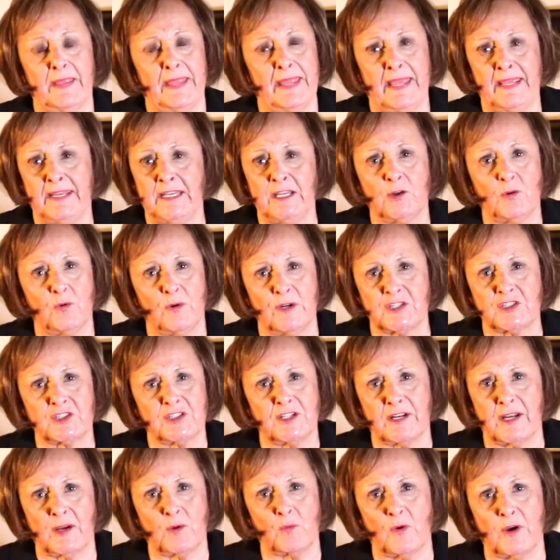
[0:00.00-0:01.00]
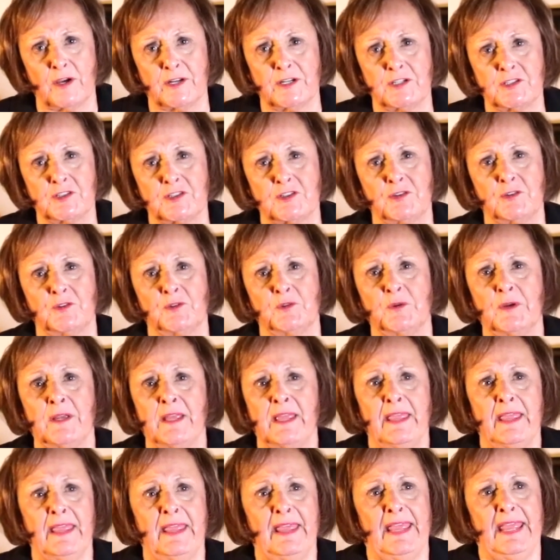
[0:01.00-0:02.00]
any question I wanted to,
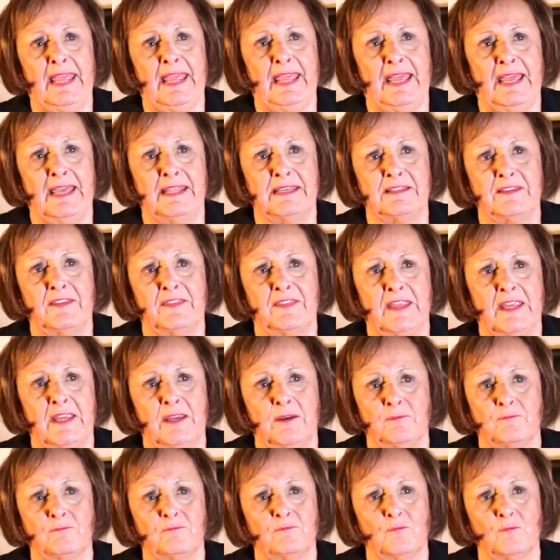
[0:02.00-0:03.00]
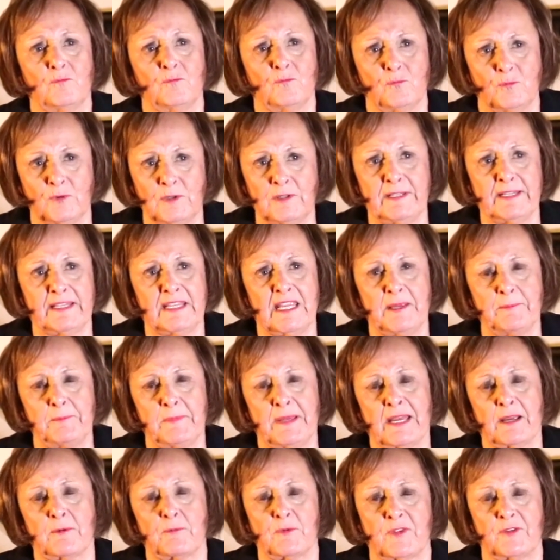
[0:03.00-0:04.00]
and they really came
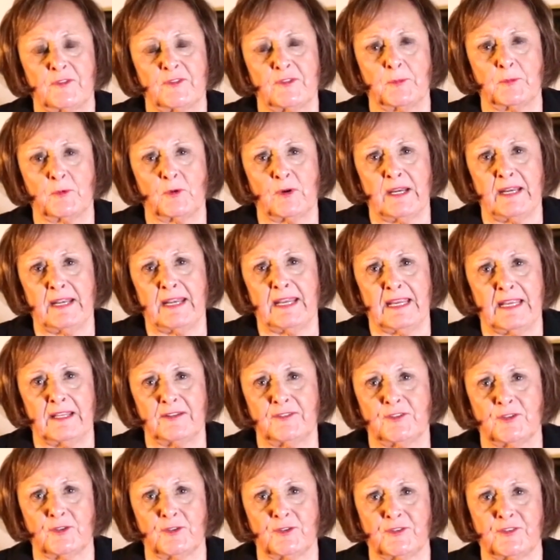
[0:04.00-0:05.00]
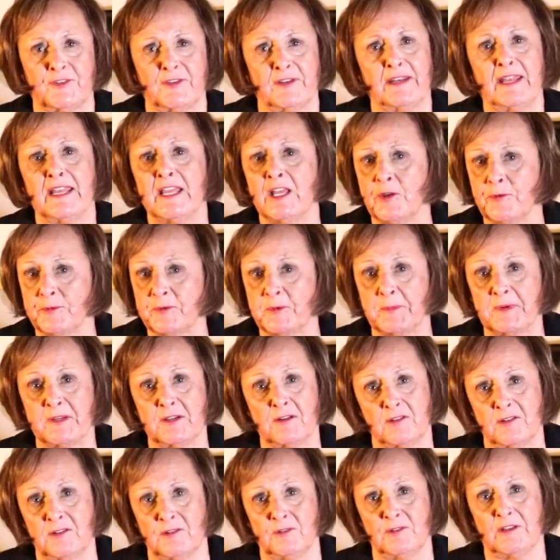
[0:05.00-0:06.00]
back with some great answers and helped me
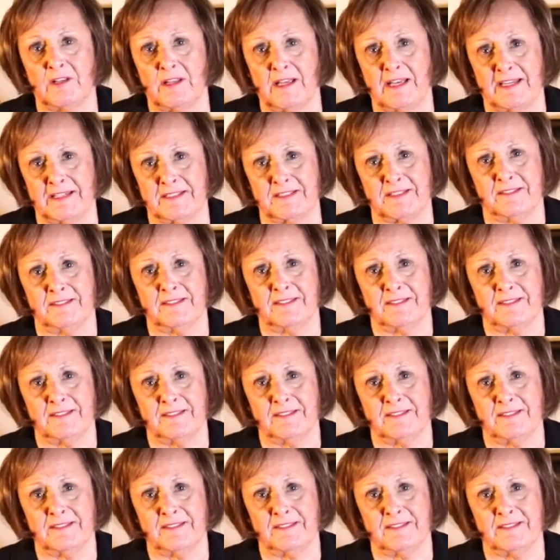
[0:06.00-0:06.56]
a whole lot.